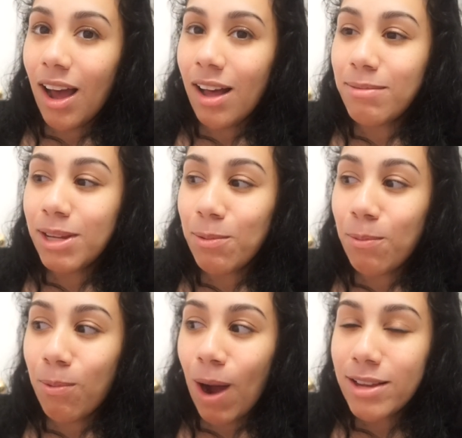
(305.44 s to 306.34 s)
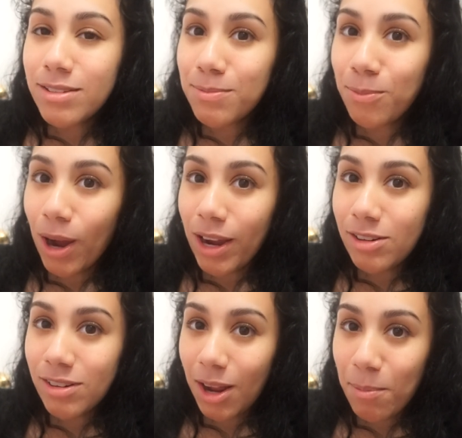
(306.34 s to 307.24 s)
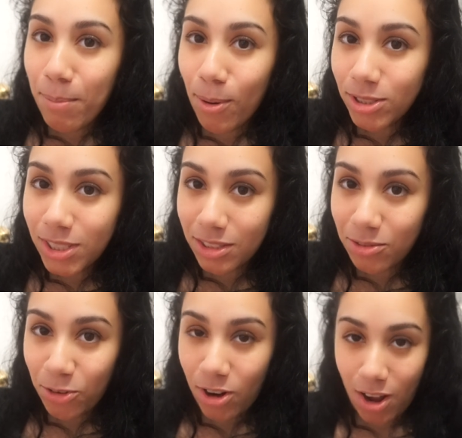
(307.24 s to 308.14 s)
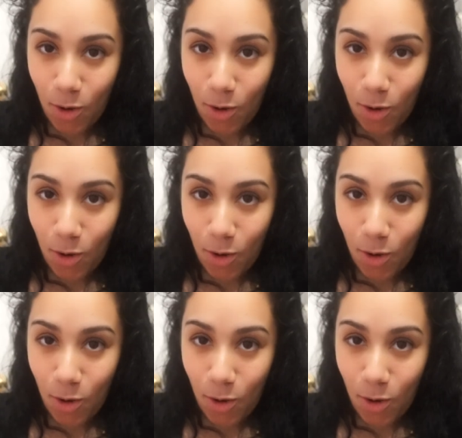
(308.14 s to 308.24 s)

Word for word: I'm like, why, why I look like I'm balding in the front?